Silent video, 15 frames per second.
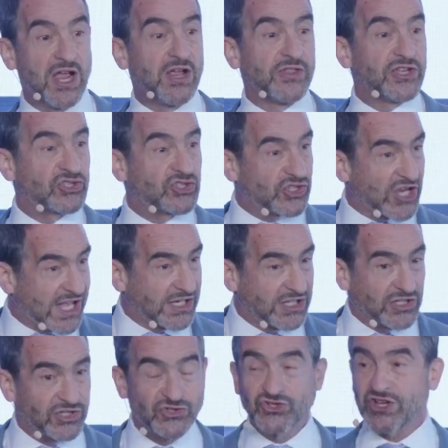The
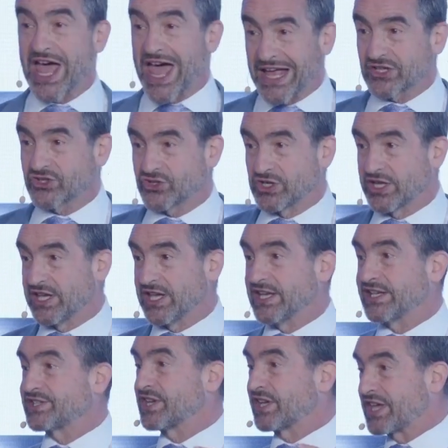challenge actually
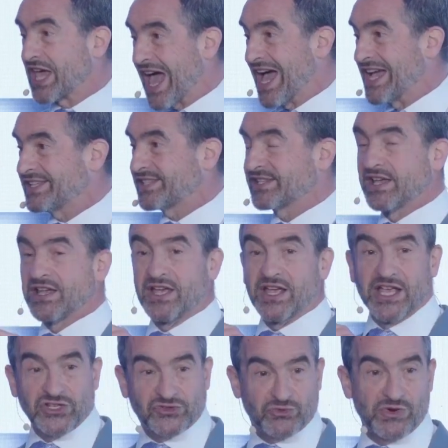is that gas
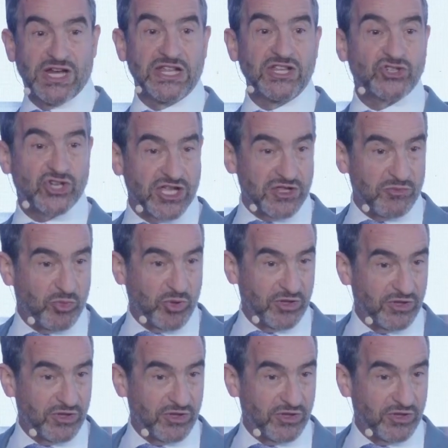is really cheap.